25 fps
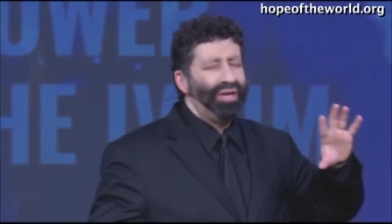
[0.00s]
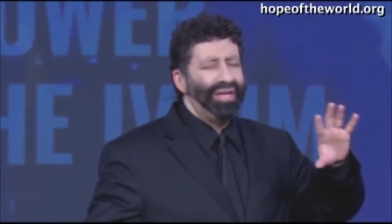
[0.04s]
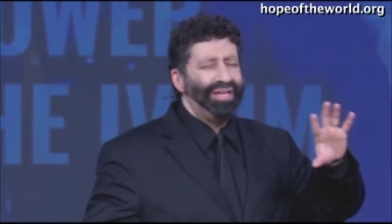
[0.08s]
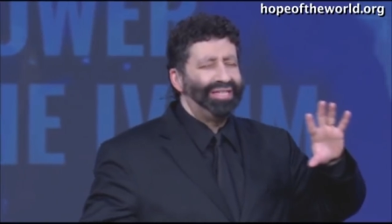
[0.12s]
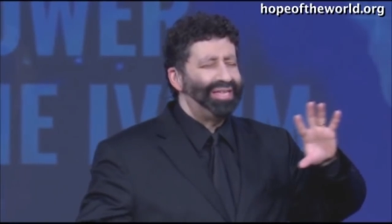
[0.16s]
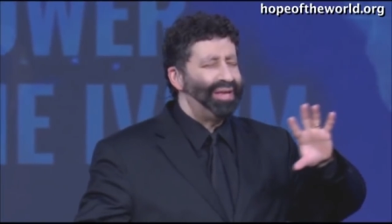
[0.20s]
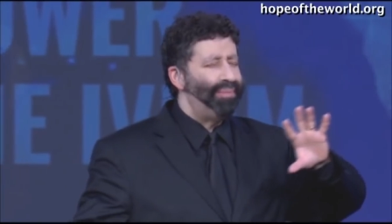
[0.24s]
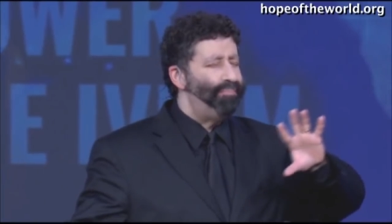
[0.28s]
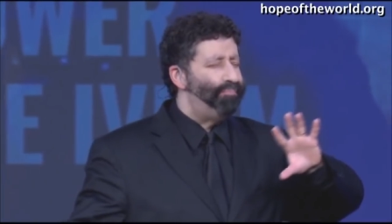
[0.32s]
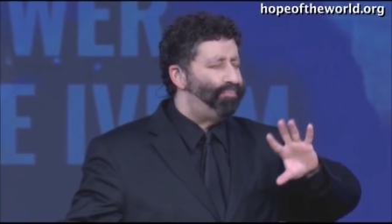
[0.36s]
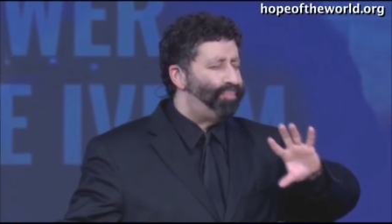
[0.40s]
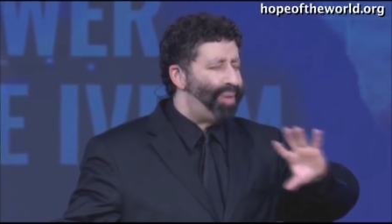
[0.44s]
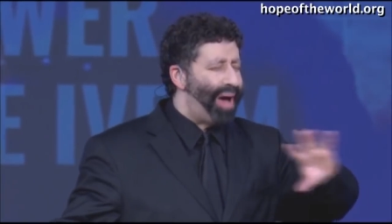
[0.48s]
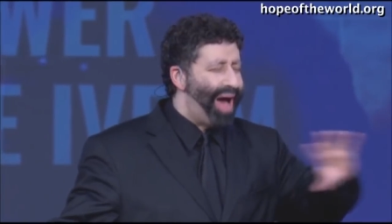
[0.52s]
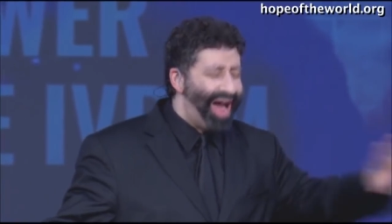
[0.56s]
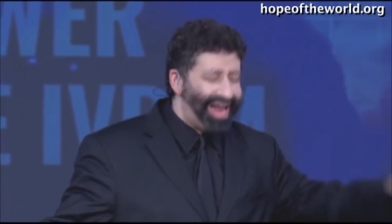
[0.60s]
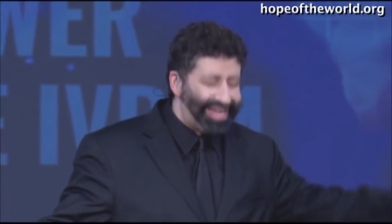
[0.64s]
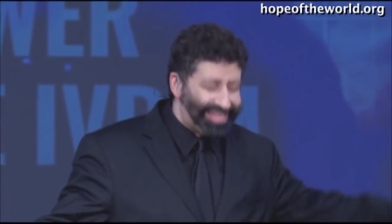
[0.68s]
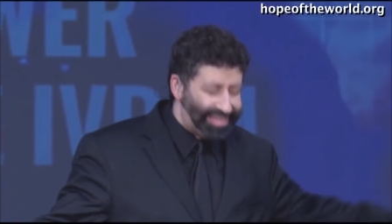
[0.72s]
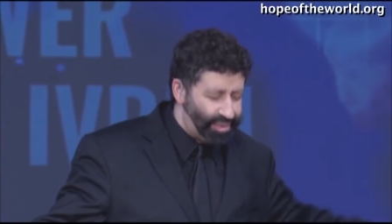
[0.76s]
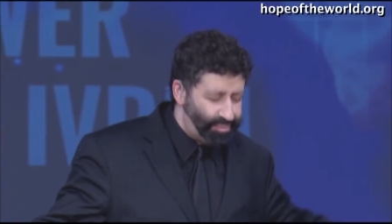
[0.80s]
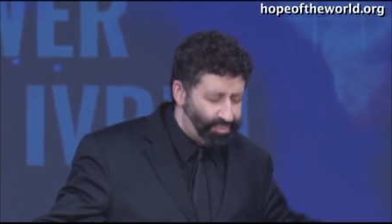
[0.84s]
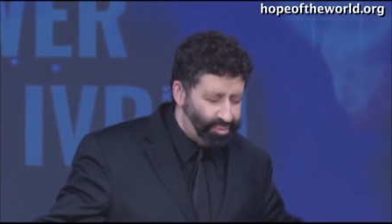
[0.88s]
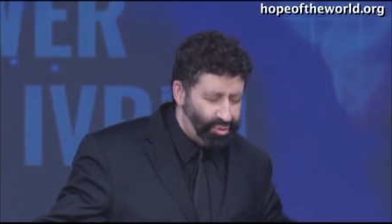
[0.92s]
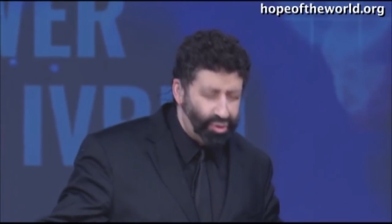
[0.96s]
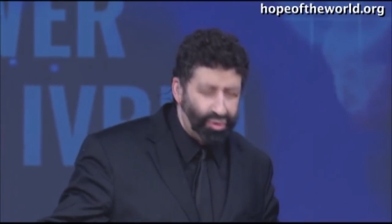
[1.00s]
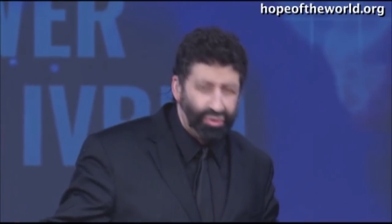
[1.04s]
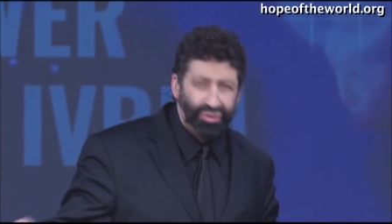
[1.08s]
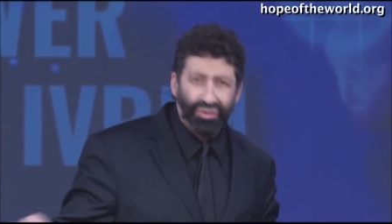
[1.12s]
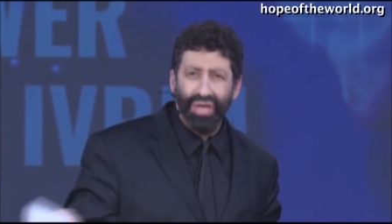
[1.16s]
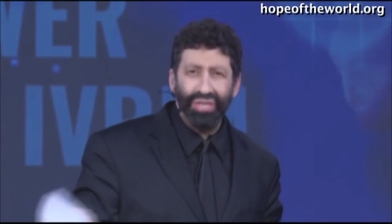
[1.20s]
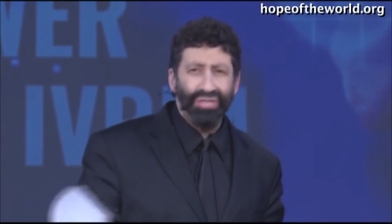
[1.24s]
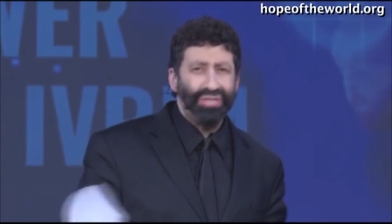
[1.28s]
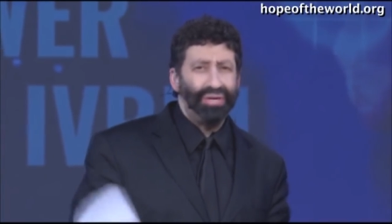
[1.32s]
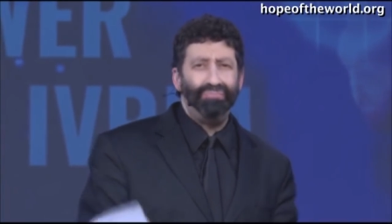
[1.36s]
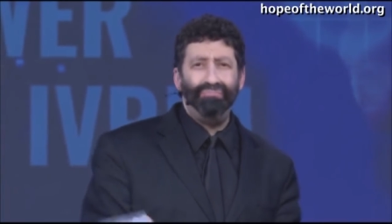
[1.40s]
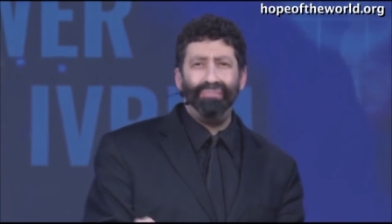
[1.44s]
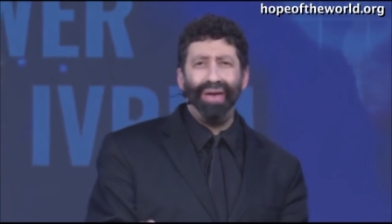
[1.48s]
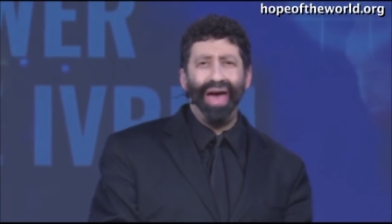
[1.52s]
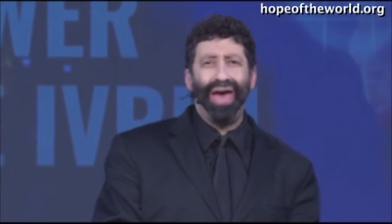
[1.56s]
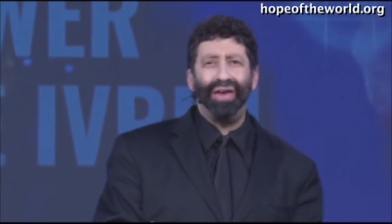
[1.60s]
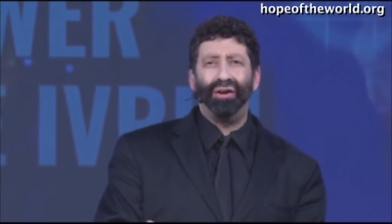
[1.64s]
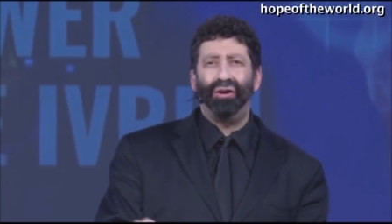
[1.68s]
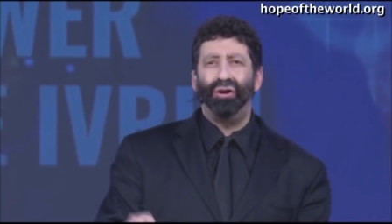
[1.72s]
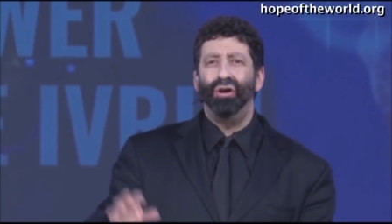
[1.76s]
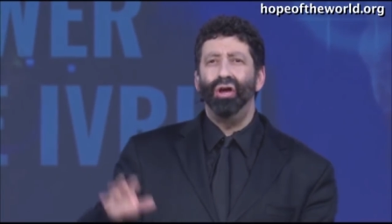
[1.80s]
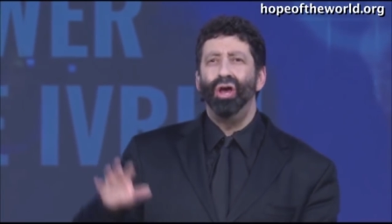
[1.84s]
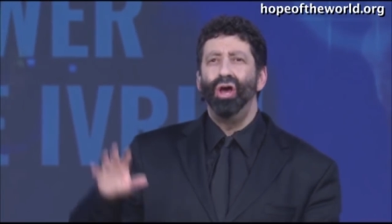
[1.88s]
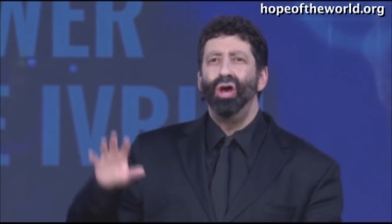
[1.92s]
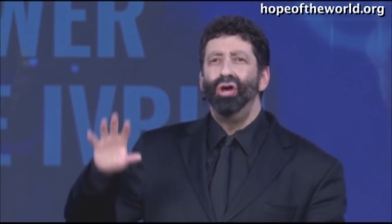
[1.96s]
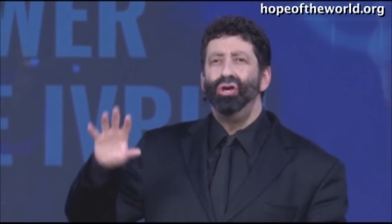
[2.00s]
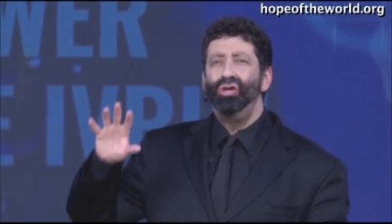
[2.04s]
it's impossible doesn't matter.